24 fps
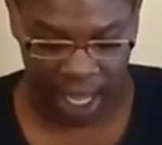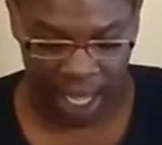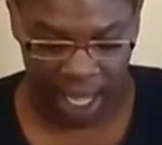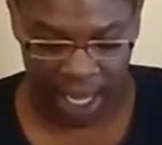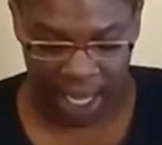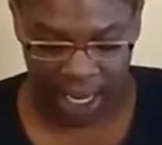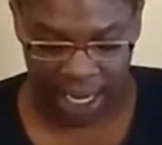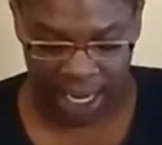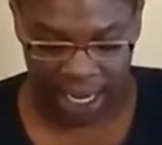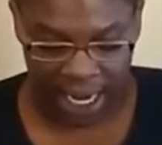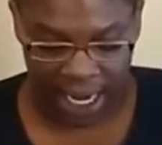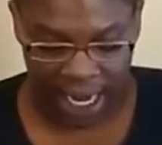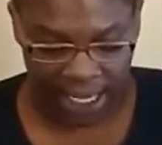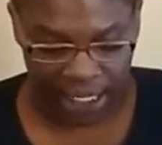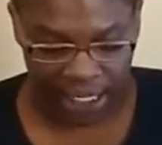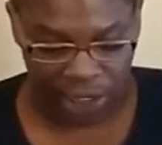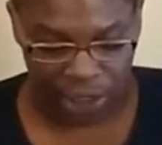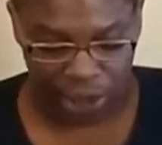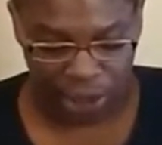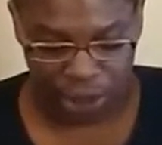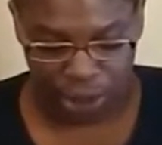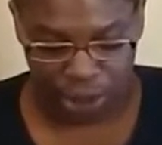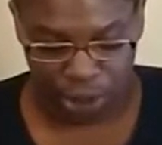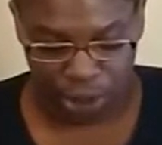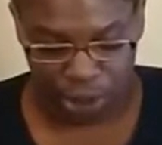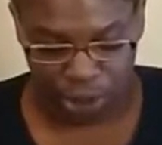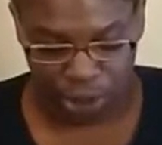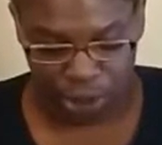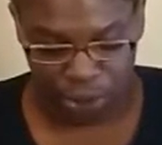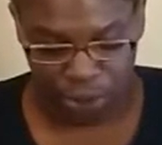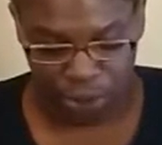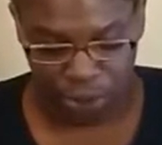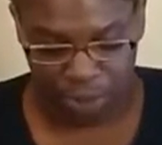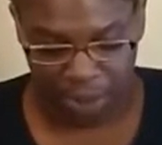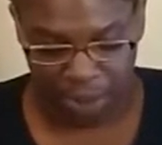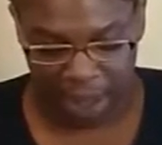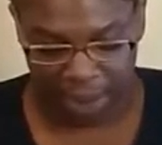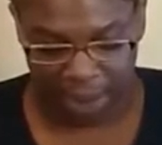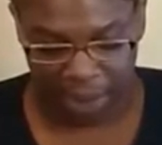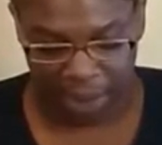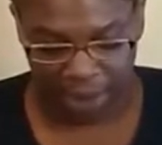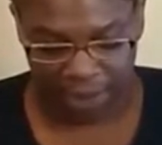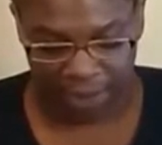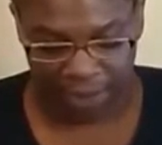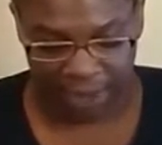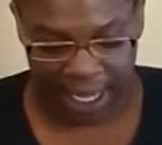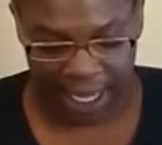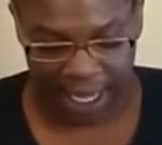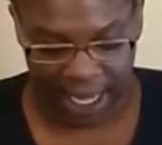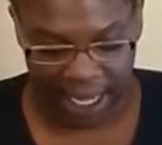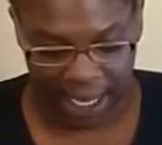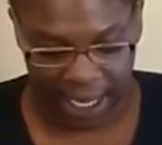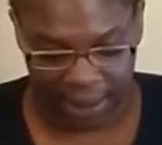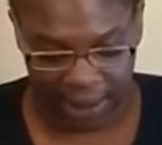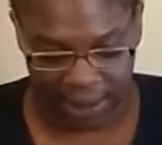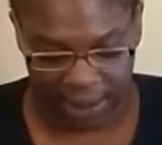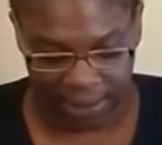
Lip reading: Next to my birthday.